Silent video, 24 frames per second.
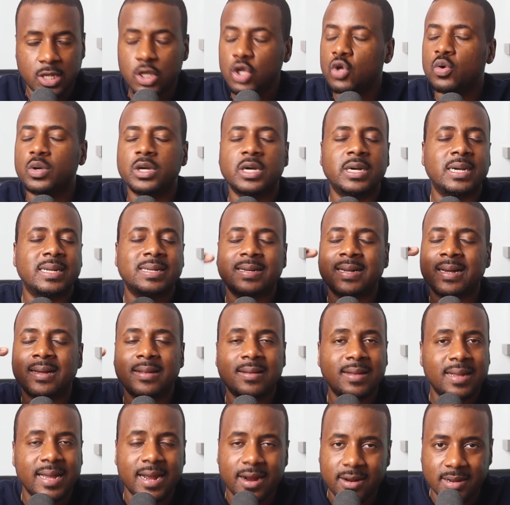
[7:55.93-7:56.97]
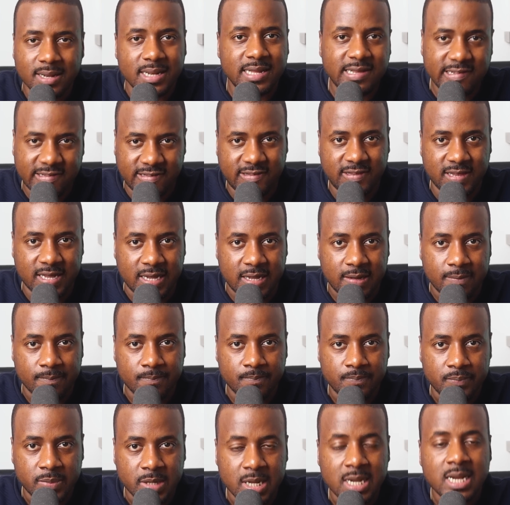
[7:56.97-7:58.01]
You could clearly see
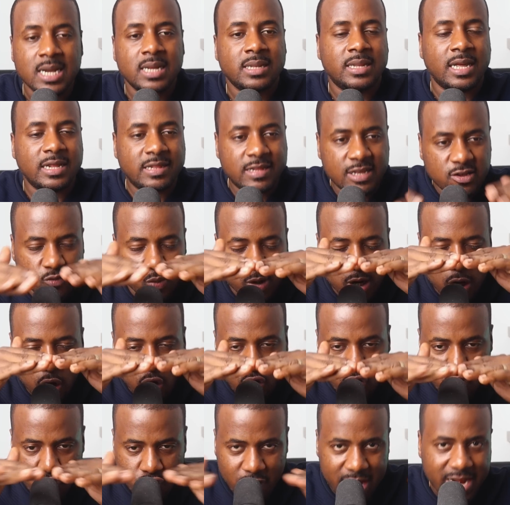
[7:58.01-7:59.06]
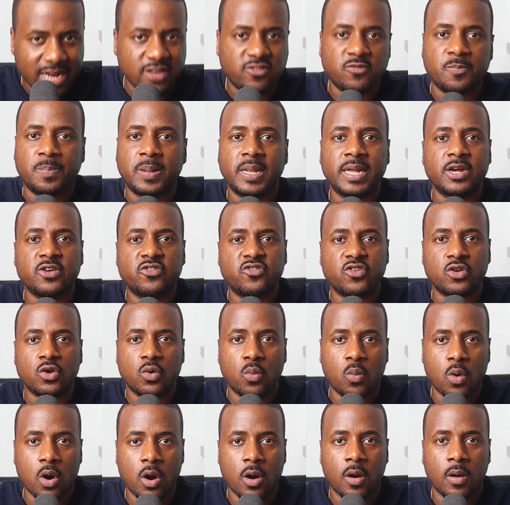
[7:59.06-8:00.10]
that these were the greatest players in
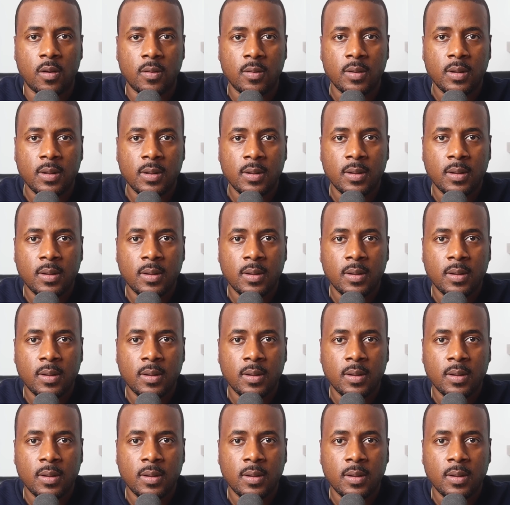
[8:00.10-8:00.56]
the world,